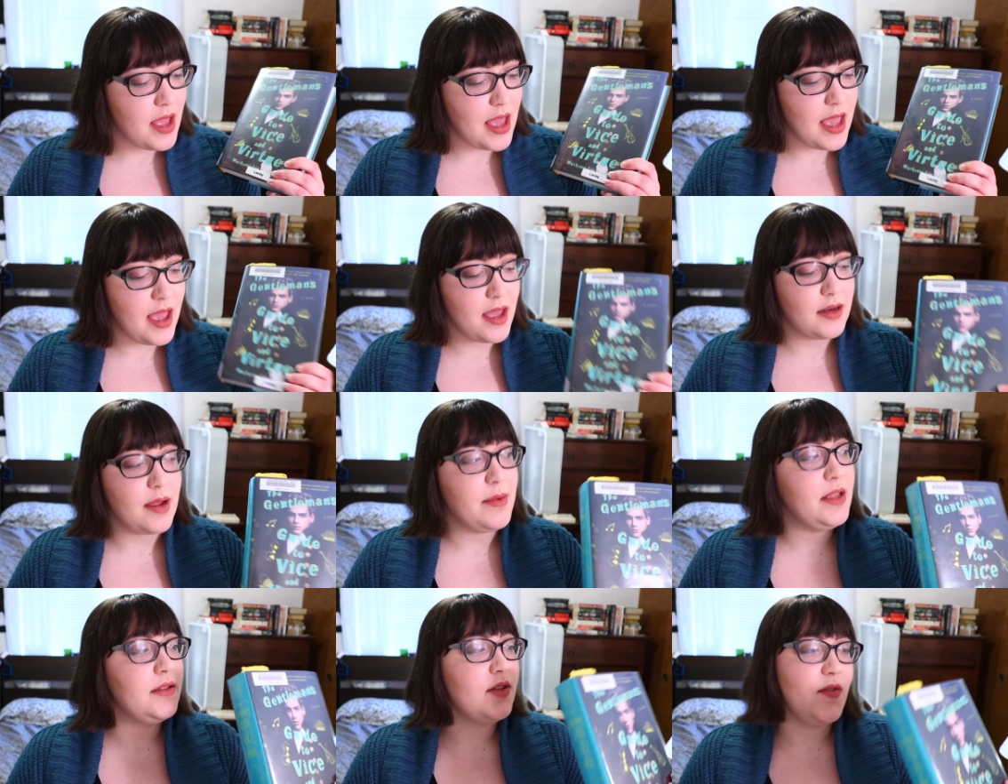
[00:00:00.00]
And I
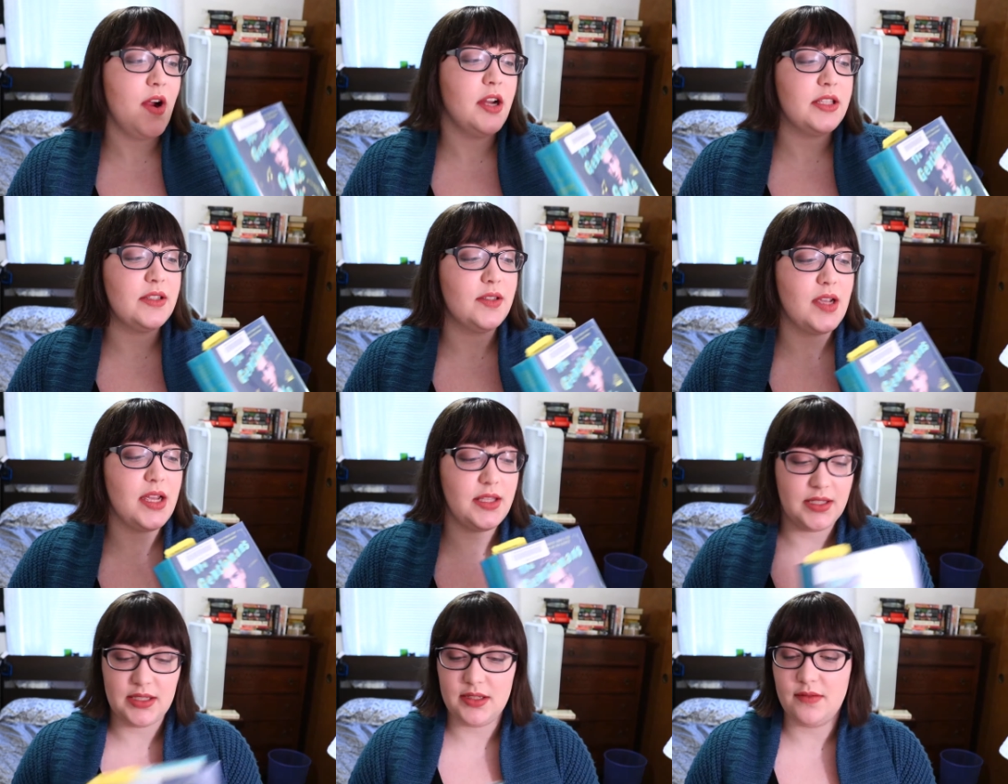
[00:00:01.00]
mean, so far it's
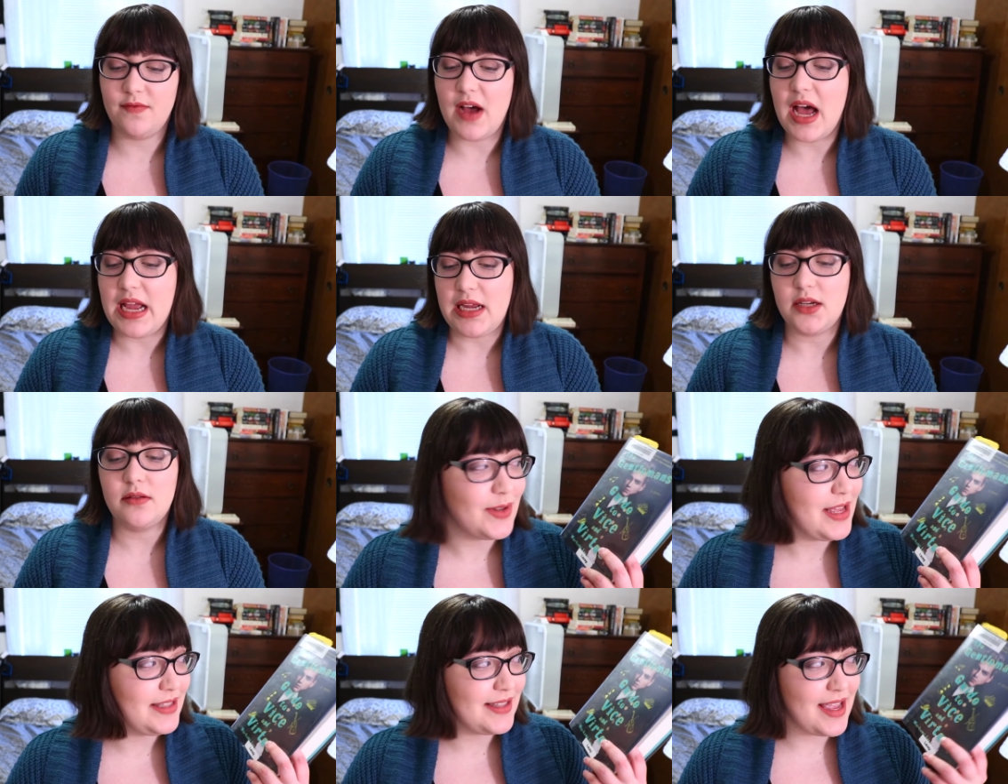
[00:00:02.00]
it's fine.
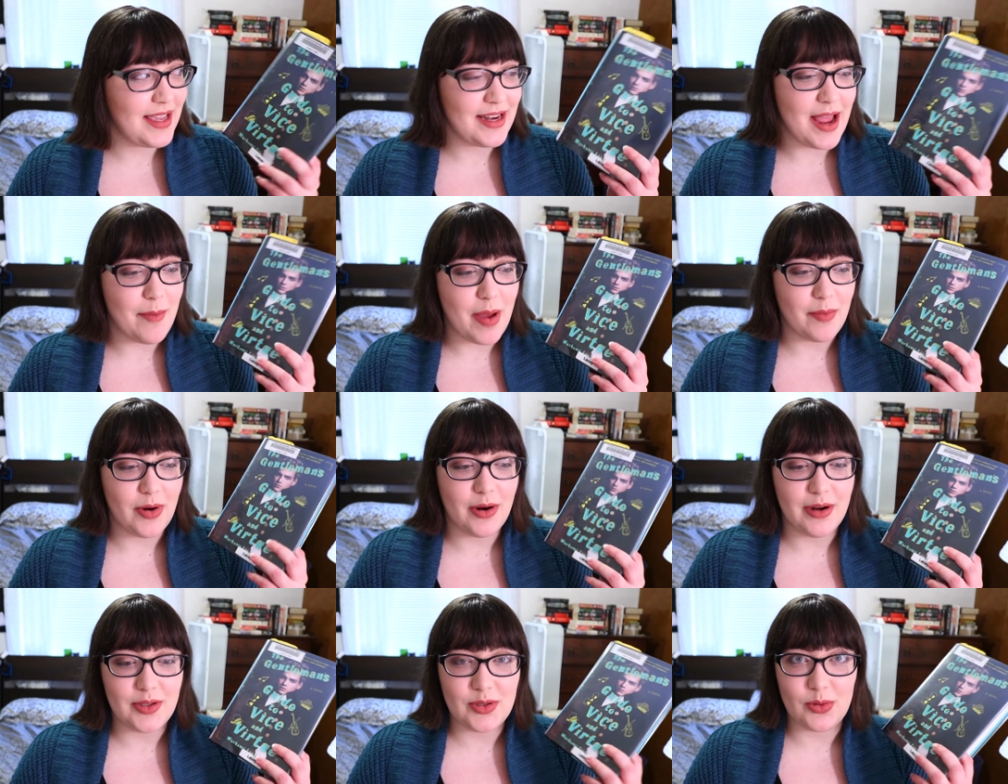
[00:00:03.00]
It's like an M M
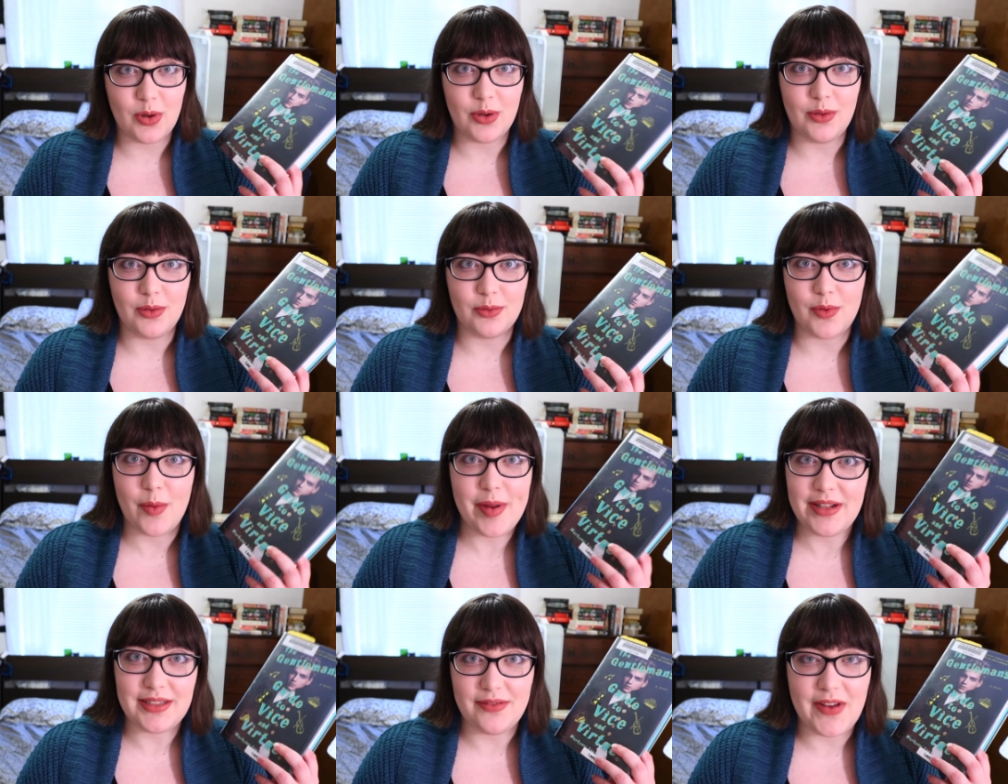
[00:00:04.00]
historical
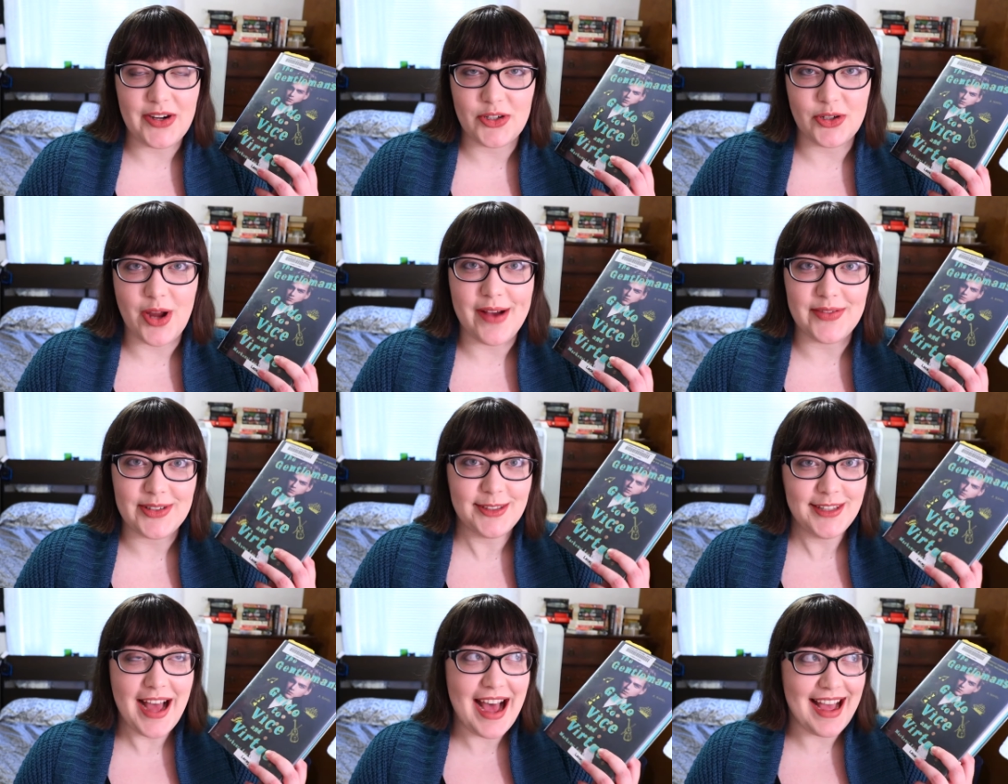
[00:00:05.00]
romance adventure
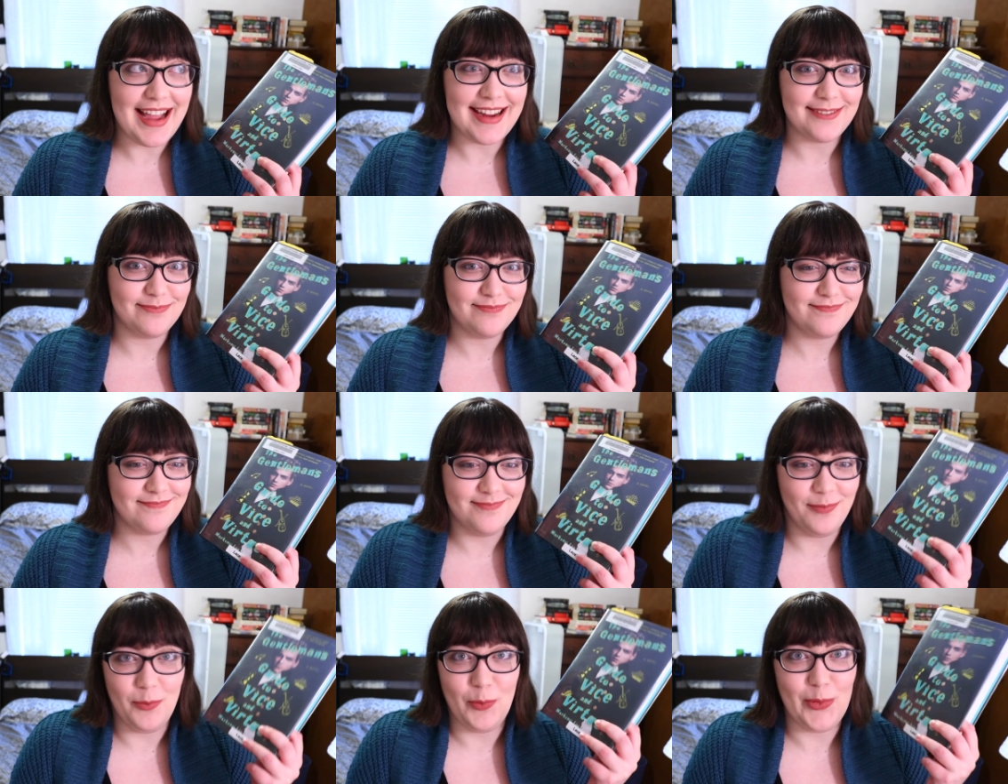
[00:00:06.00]
novel. I
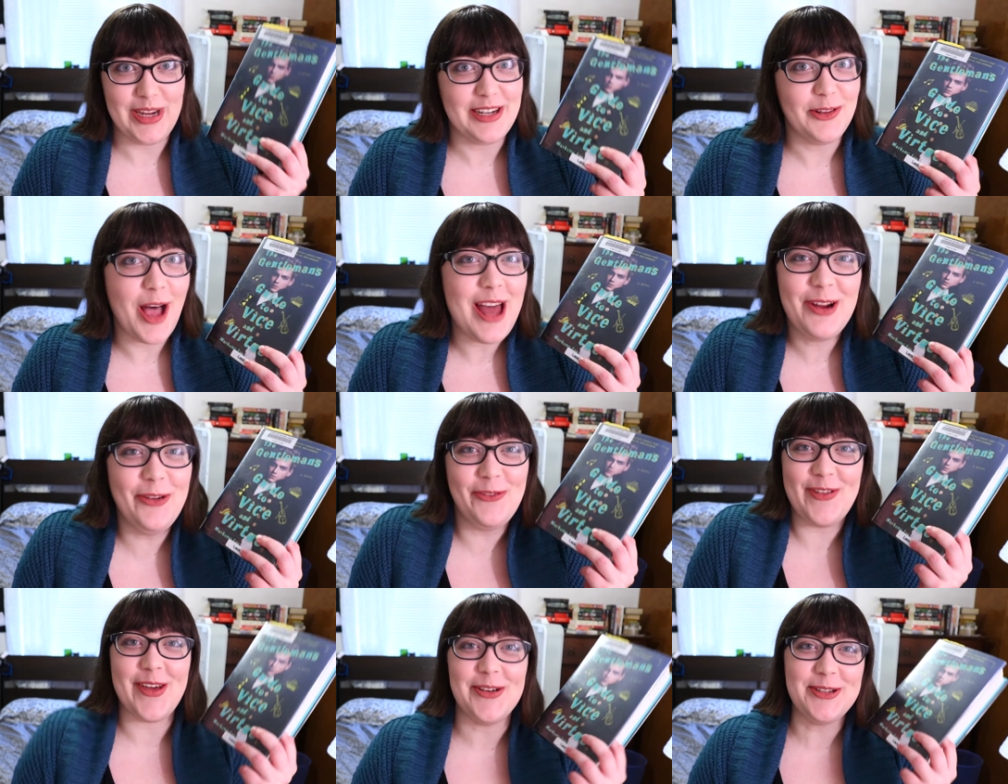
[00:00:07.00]
read a lot
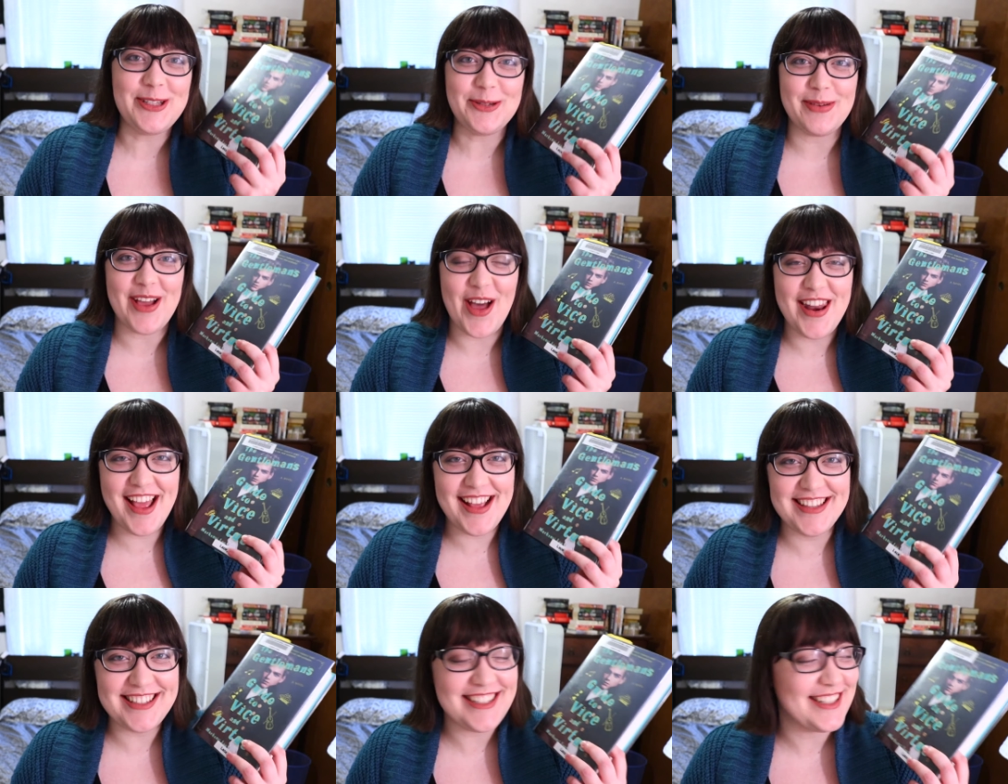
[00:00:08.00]
of those, to be
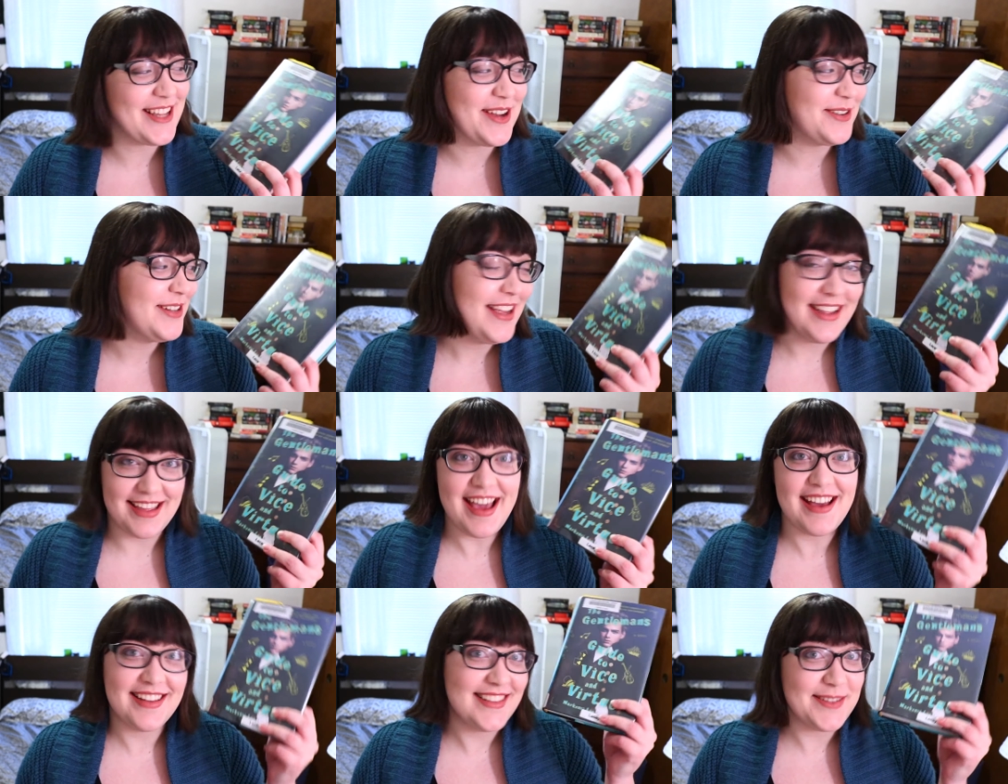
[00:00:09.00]
honest. So
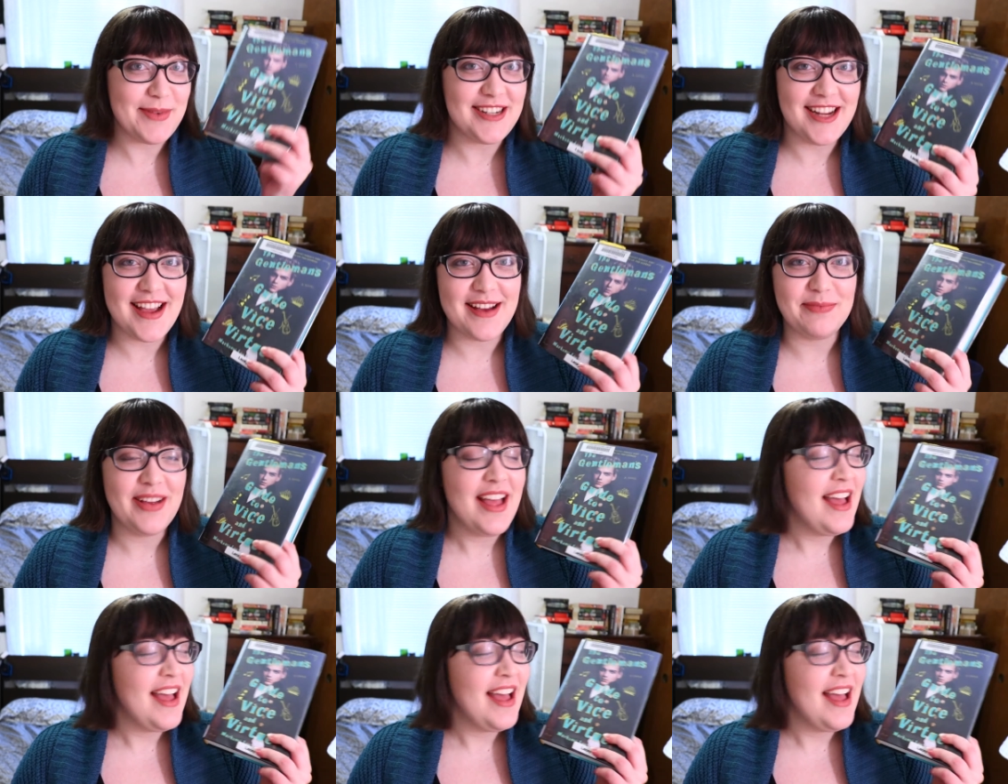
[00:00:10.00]
yeah, it's my jam.